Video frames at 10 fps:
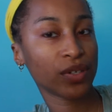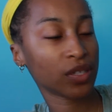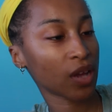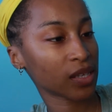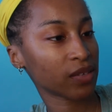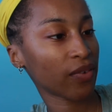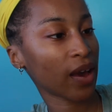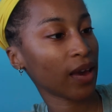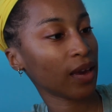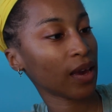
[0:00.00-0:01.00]

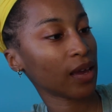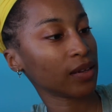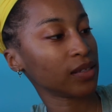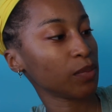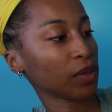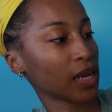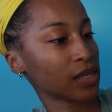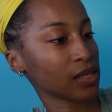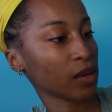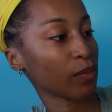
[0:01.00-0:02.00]
detoxifying and deep
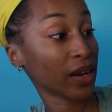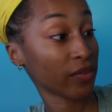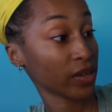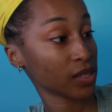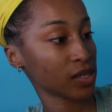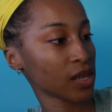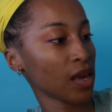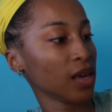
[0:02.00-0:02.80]
cleansing benefits.